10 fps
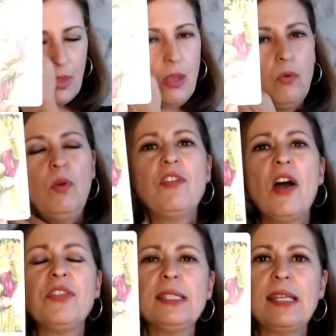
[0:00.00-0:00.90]
We've
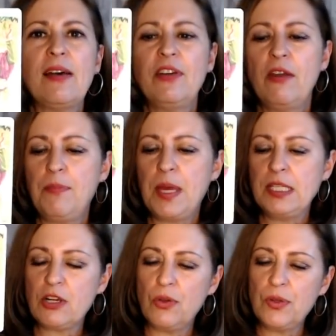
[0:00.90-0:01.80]
got the Seven of
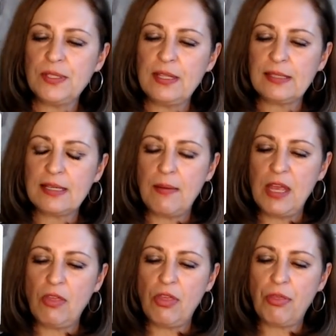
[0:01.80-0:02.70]
Pentacles that's
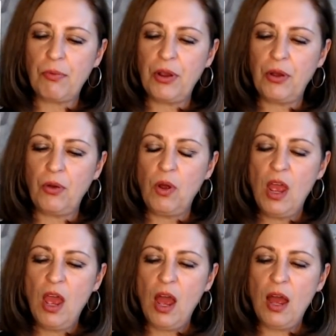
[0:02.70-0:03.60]
coming through.
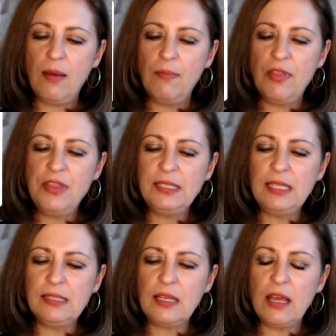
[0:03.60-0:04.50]
Um, this
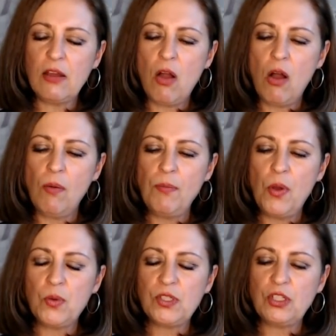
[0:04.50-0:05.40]
is like
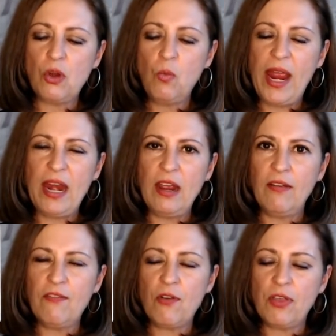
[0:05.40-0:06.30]
almost
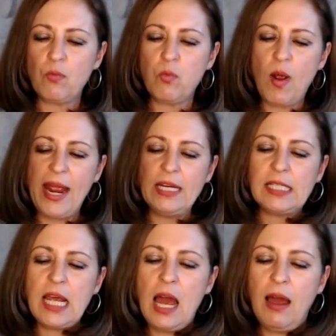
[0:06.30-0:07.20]
waiting for the right
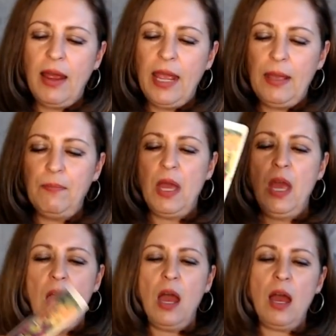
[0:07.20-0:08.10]
time,
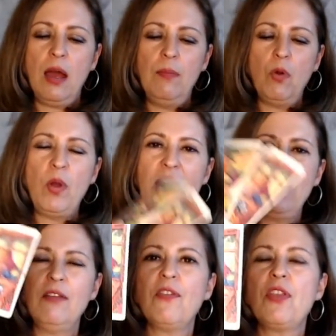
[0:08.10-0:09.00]
um,
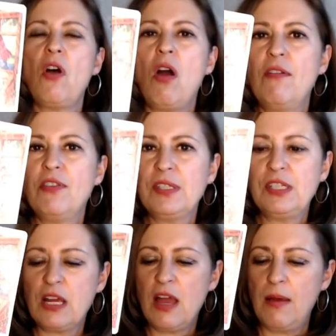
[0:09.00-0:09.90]
waiting for the harvest
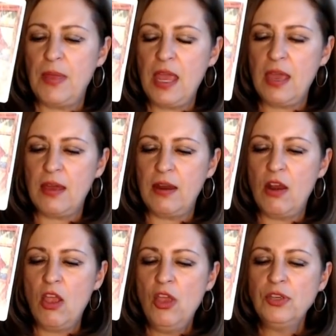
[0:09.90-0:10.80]
to come
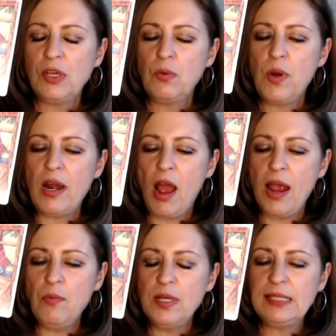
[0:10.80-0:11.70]
in. So what I
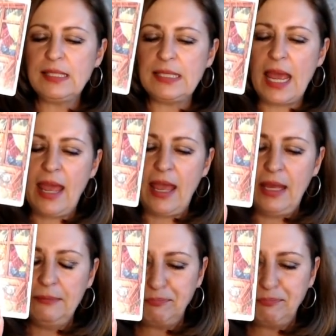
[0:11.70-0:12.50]
would say,